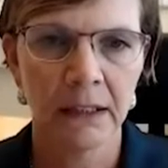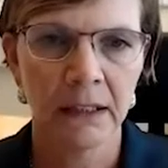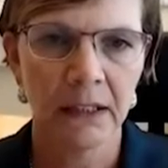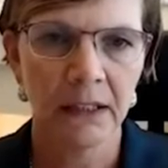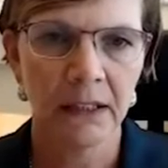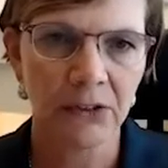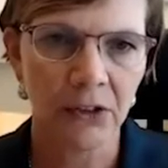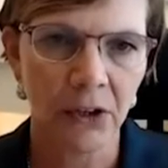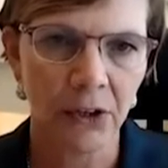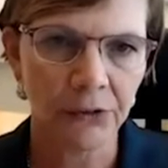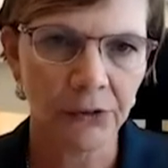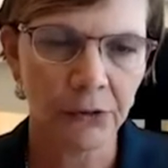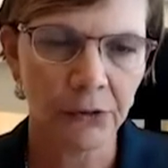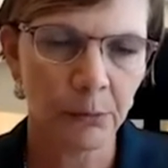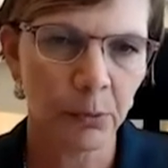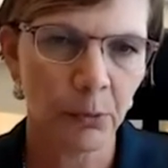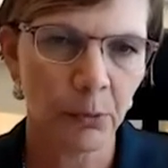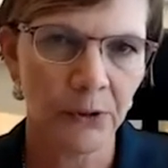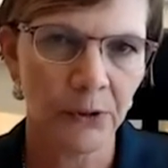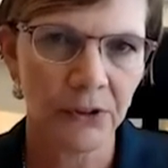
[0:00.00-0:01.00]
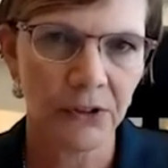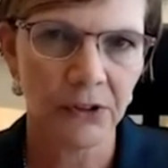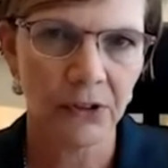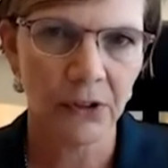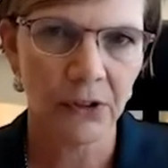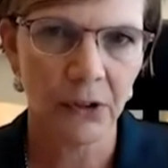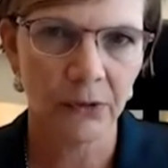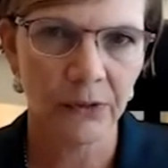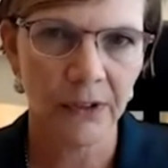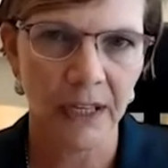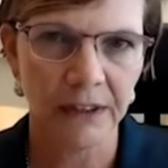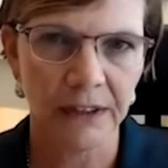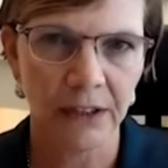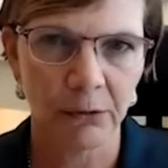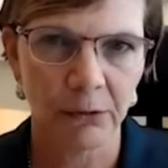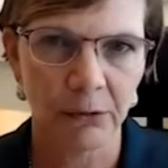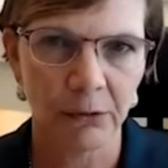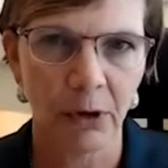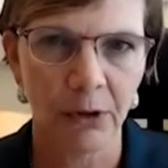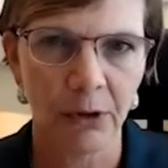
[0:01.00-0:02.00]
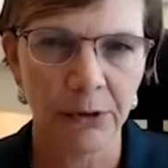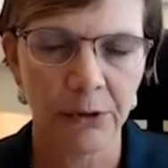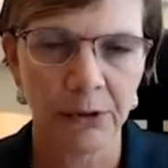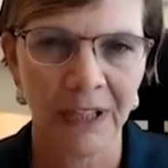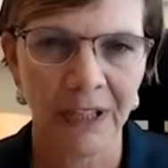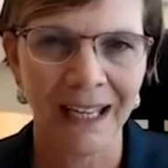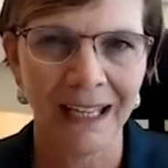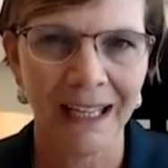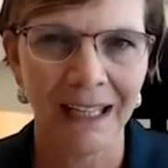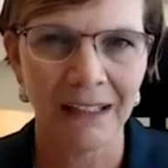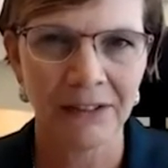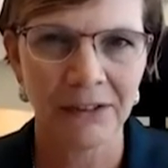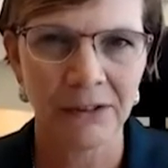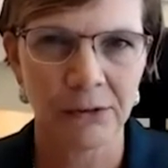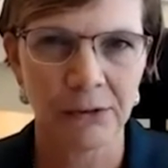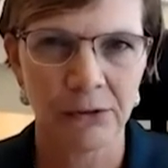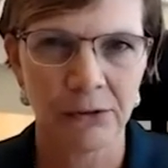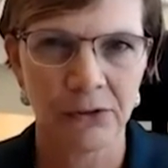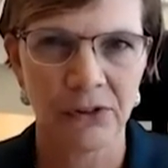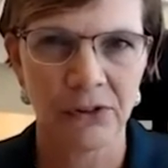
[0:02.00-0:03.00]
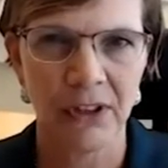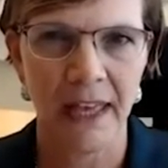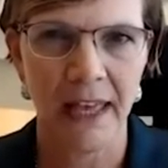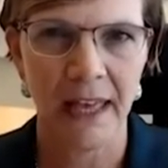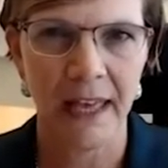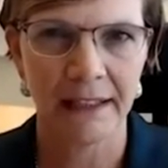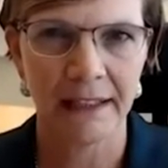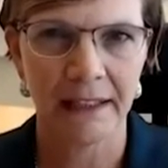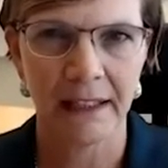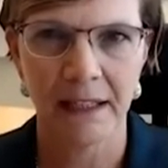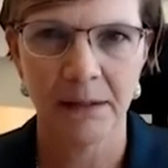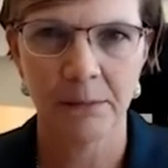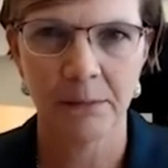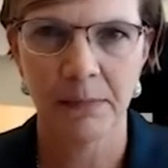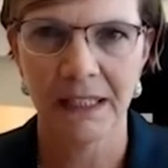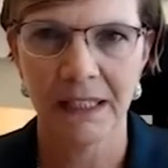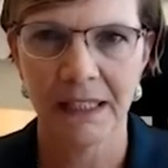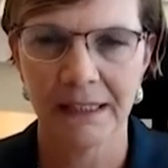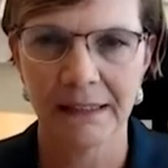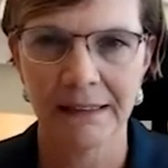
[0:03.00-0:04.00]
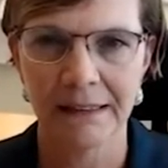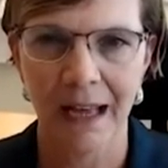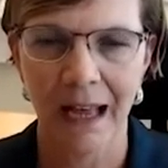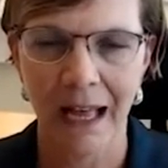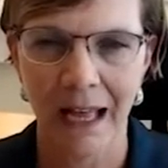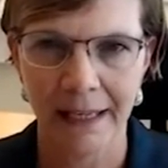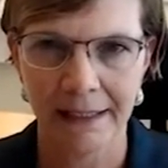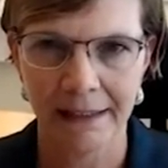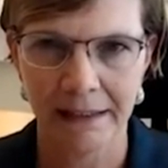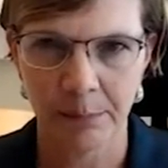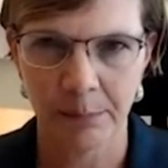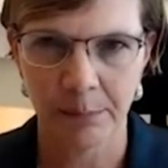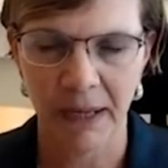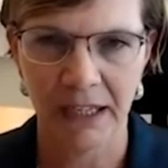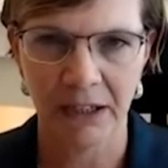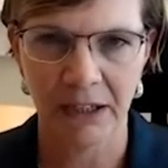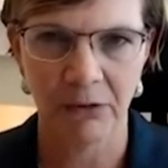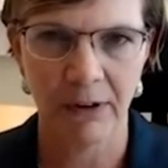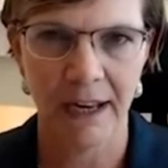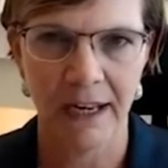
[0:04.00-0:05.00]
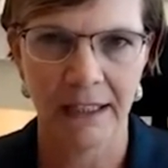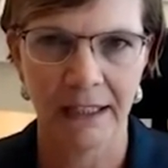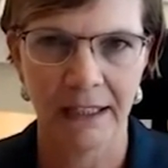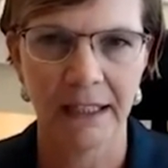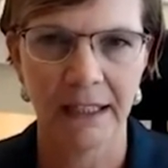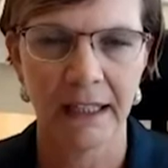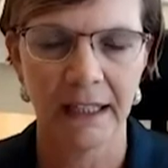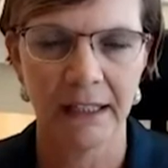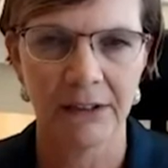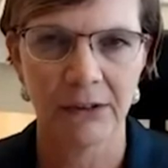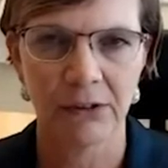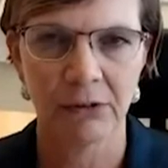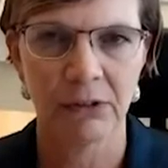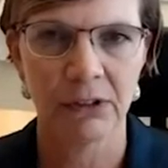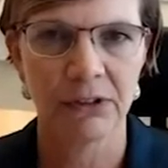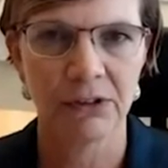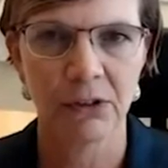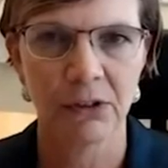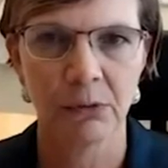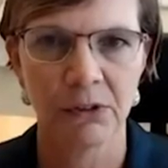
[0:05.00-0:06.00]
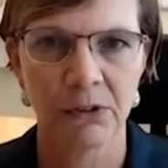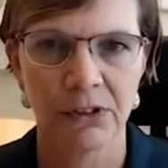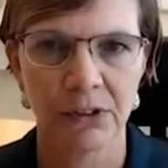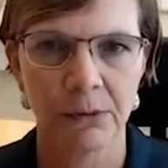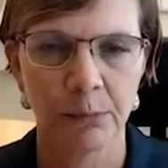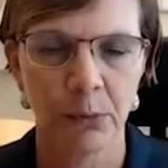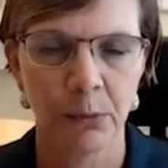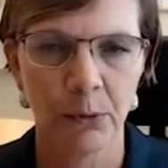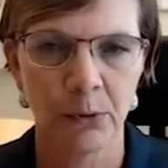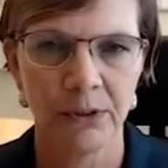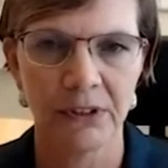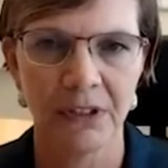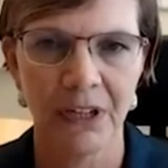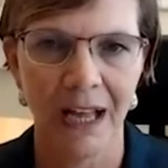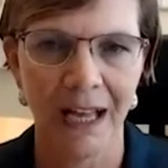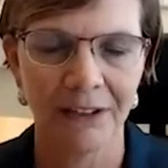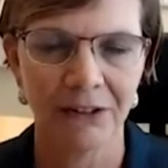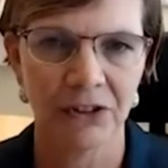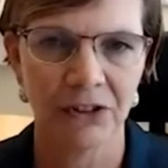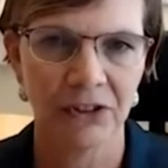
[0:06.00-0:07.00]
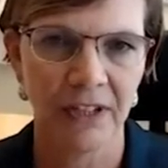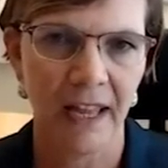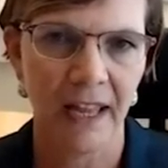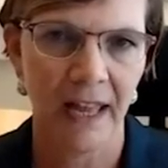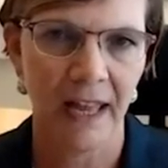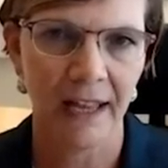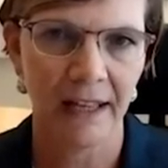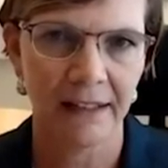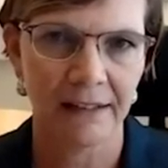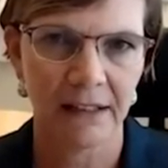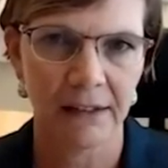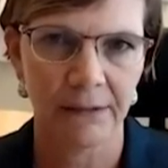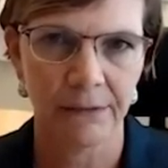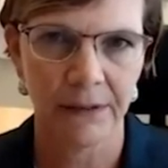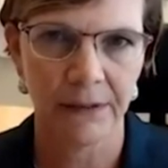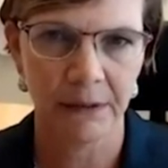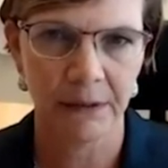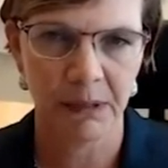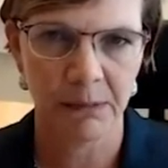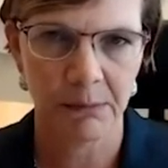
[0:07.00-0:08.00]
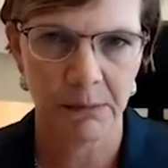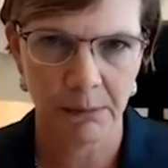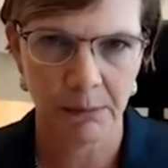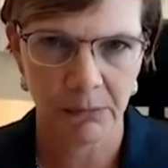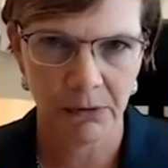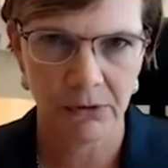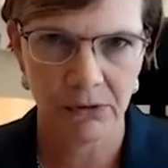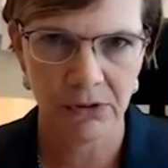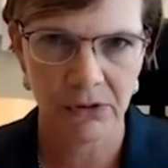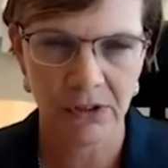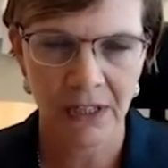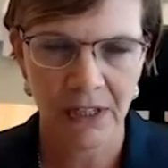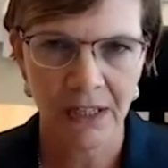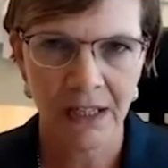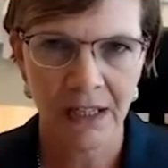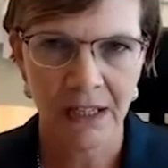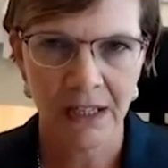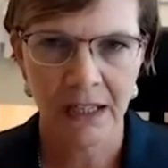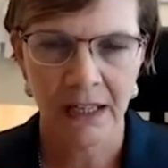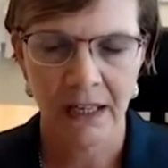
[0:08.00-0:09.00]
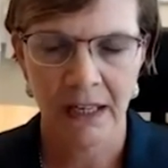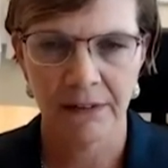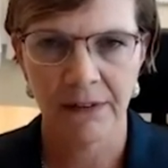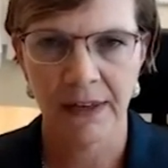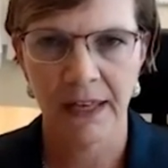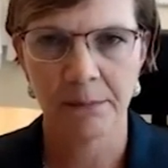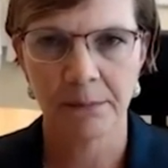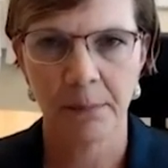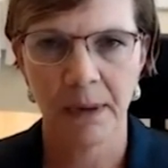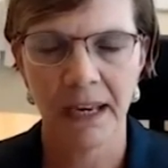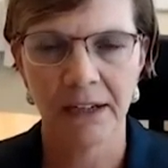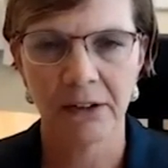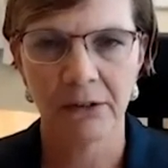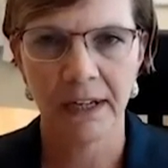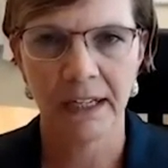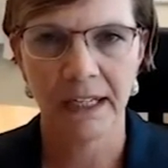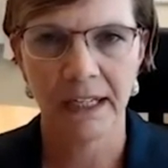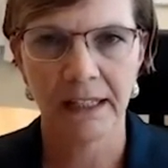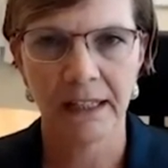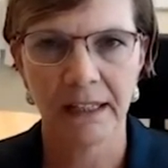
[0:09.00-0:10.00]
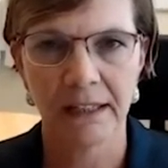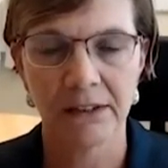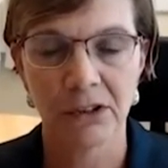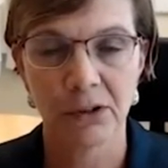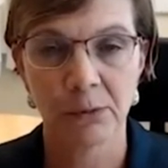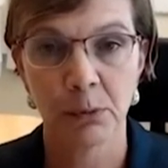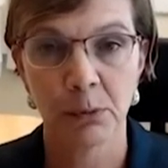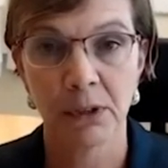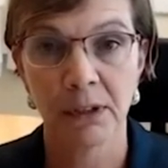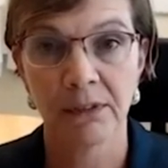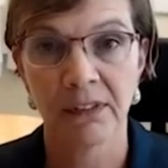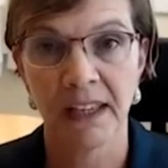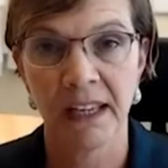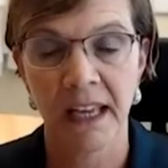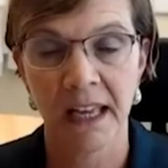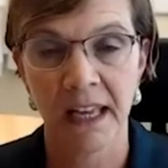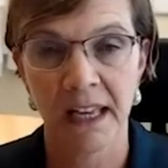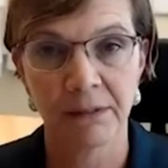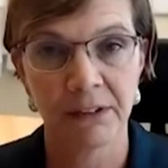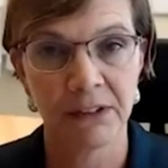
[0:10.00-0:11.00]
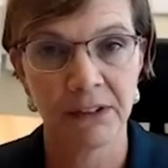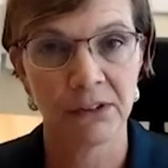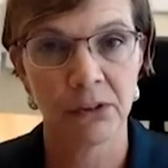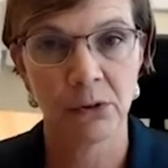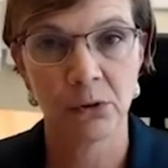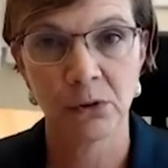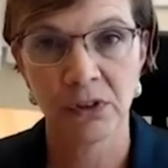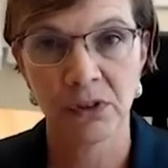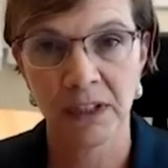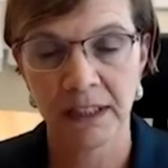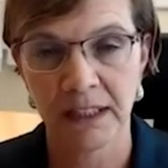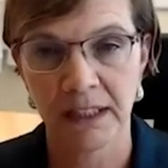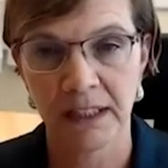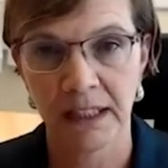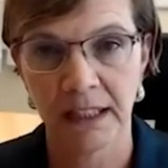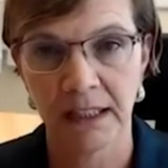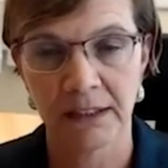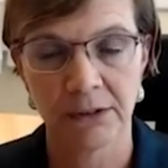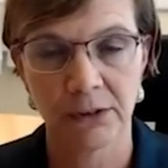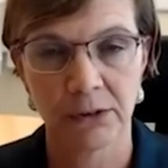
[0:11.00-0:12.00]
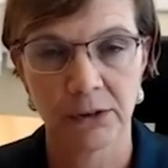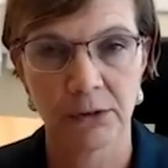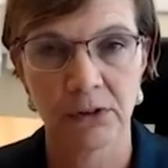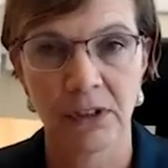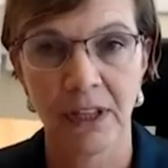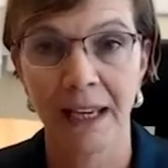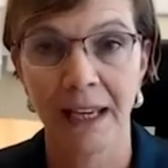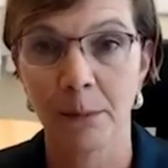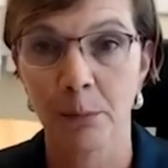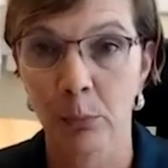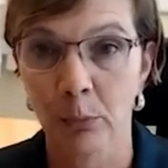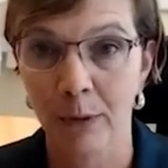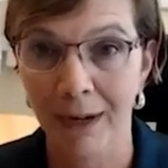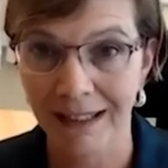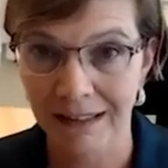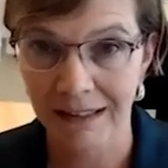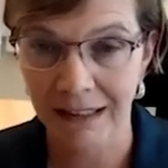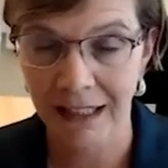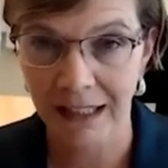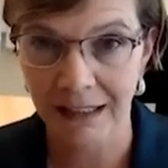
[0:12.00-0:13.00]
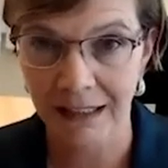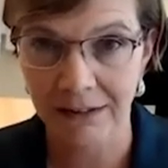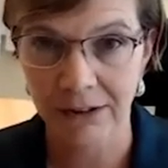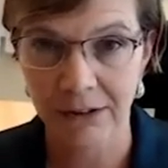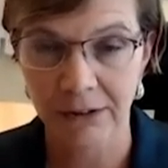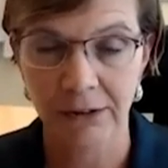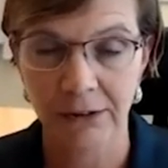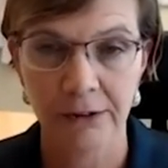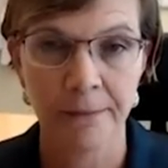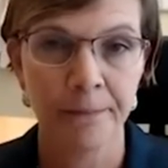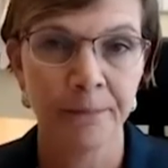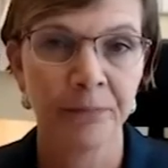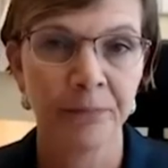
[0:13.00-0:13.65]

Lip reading: It's also important to know that there are other cancers that can be tied to pancreatic cancer, and so it's important not just to ask if family members have had pancreatic cancer, but if they have associated cancers like breast cancer,